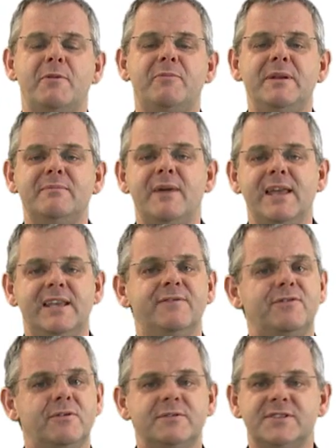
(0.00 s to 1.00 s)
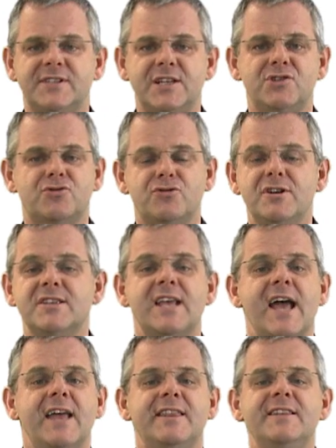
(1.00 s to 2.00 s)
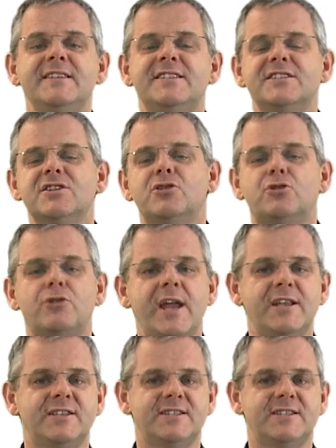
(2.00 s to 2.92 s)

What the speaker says: have been making for centuries, then this is a great